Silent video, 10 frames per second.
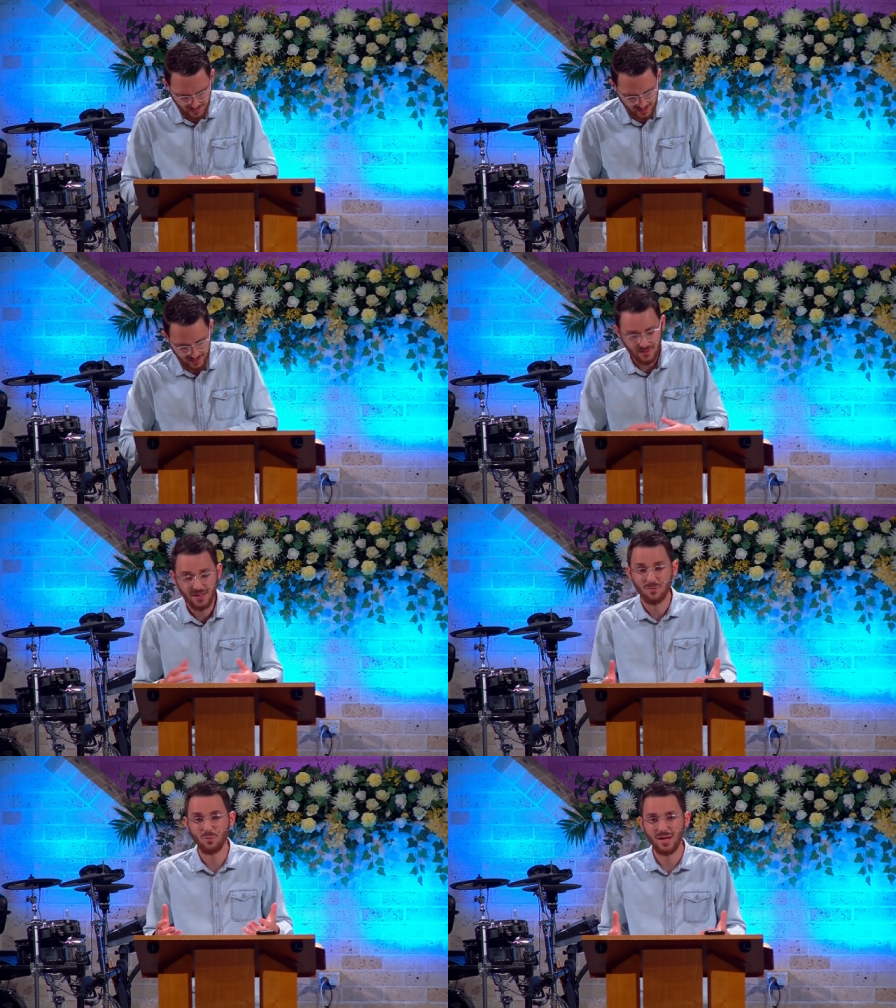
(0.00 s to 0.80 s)
And
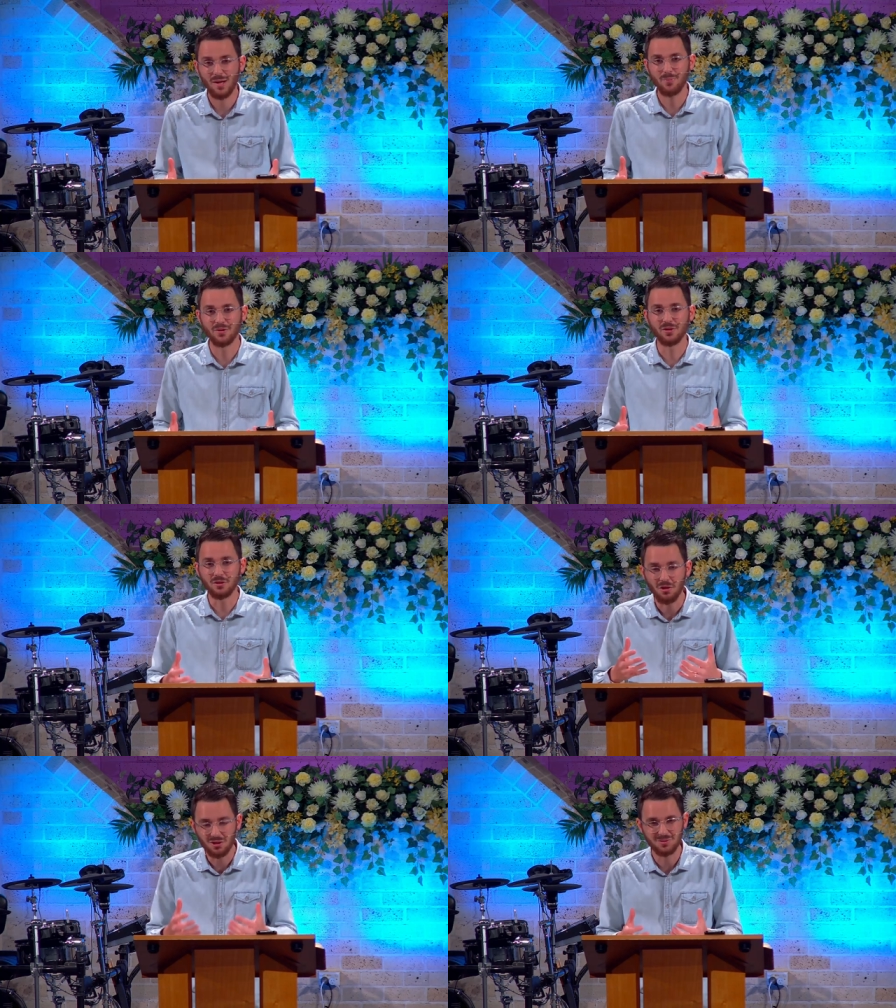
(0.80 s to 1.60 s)
then what happened? The
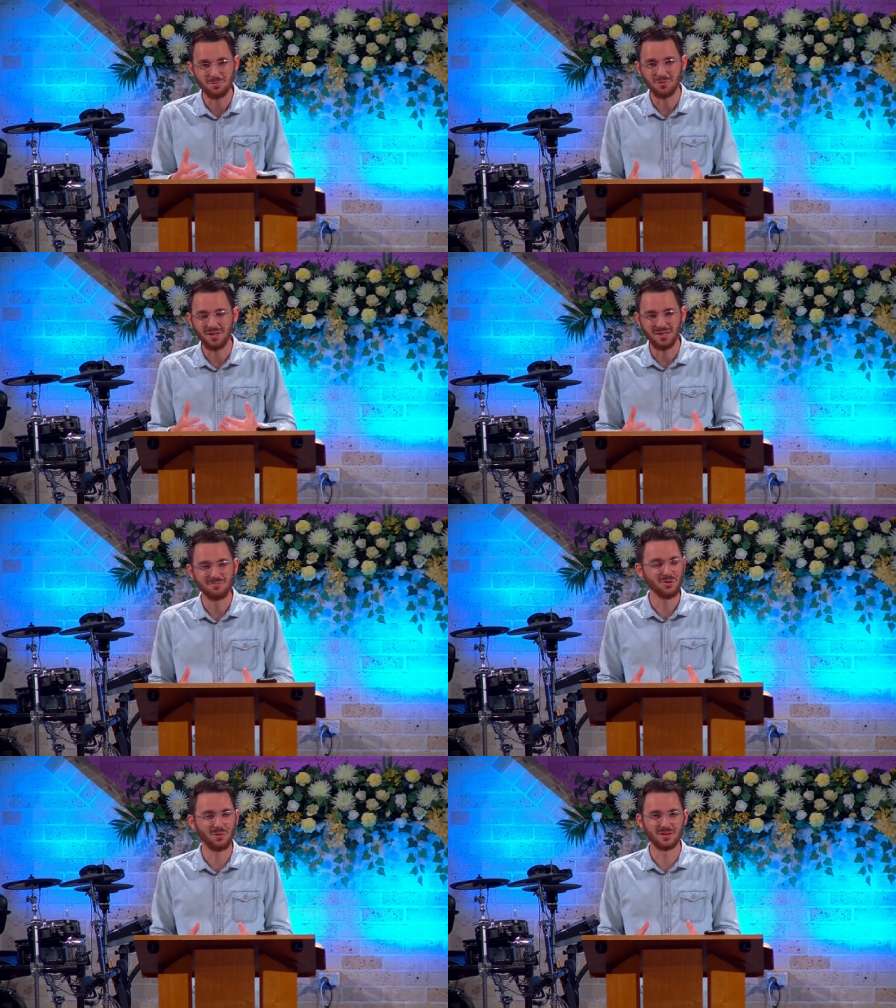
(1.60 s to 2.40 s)
gospel came
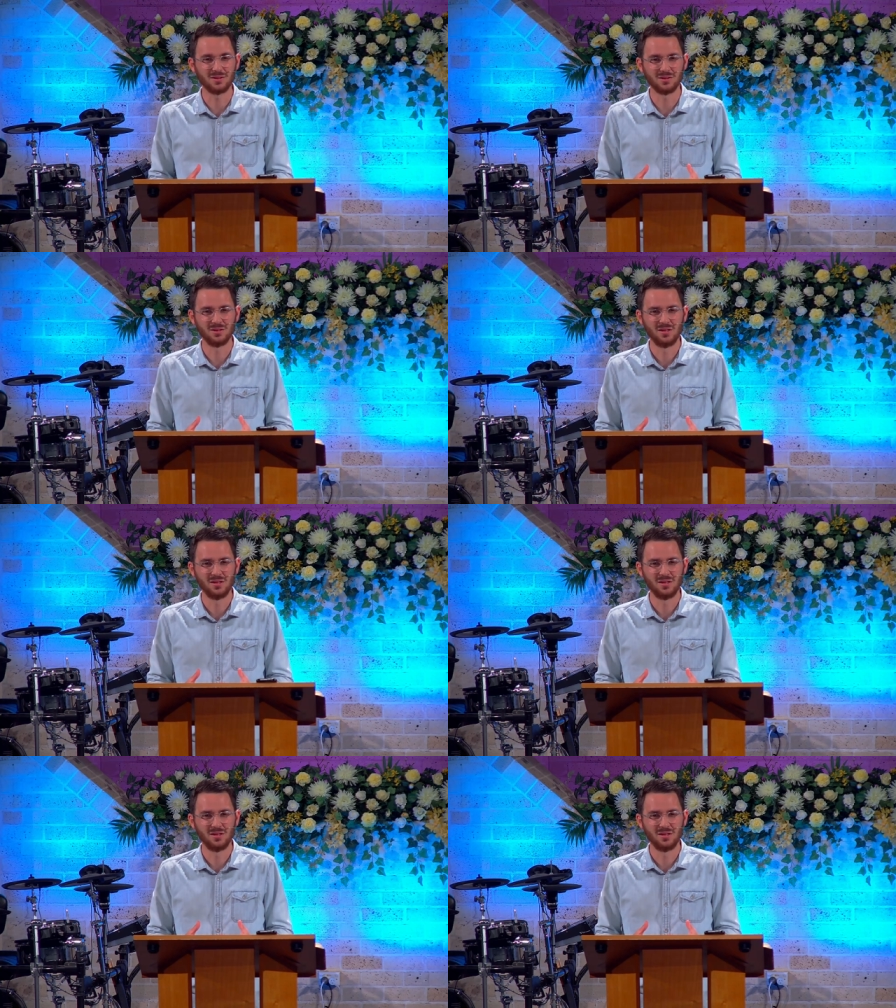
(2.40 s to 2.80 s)
to us.